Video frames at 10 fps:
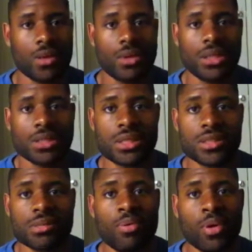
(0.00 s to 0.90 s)
We need to
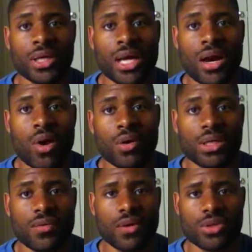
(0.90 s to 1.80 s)
start supporting our own
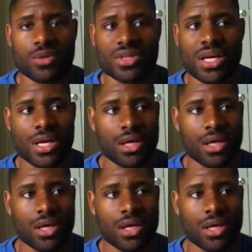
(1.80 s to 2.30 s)
individuals.